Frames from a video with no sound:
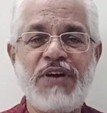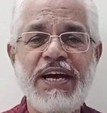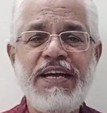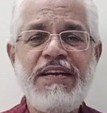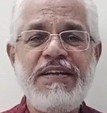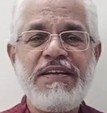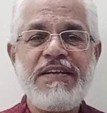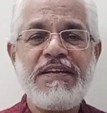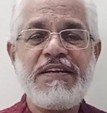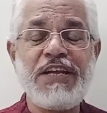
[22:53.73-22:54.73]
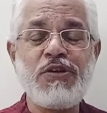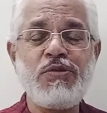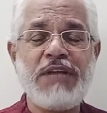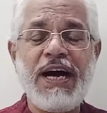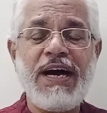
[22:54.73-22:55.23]
Right?
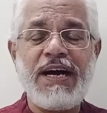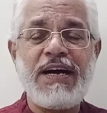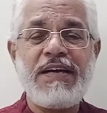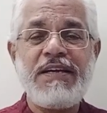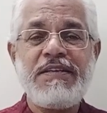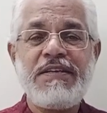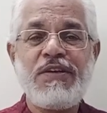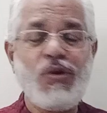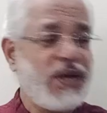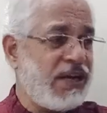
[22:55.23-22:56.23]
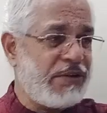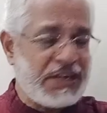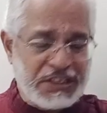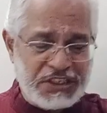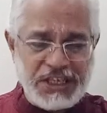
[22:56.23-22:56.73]
Niruddha. Look at
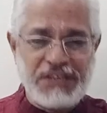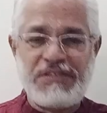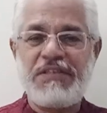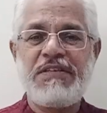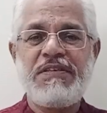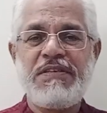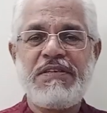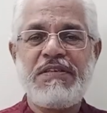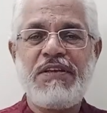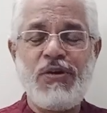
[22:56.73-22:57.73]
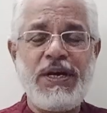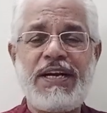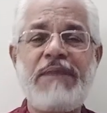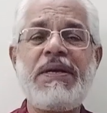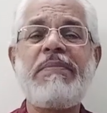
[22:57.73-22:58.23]
our Rishis. Look at
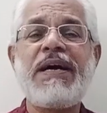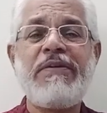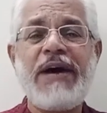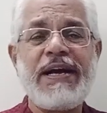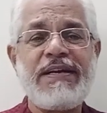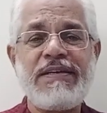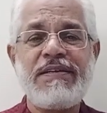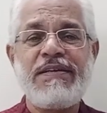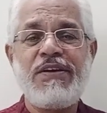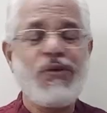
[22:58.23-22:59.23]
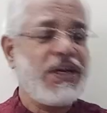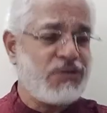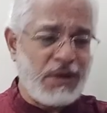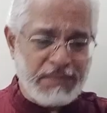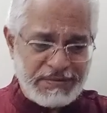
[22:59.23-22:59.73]
Ramana Bhagavan. Look
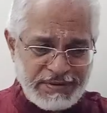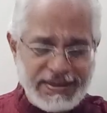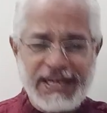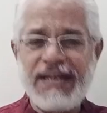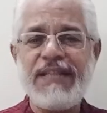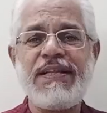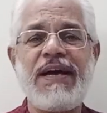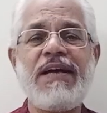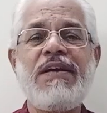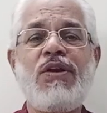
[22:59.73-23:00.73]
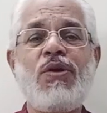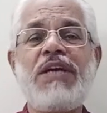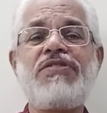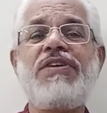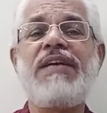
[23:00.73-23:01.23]
at Swami Vivekananda. Look at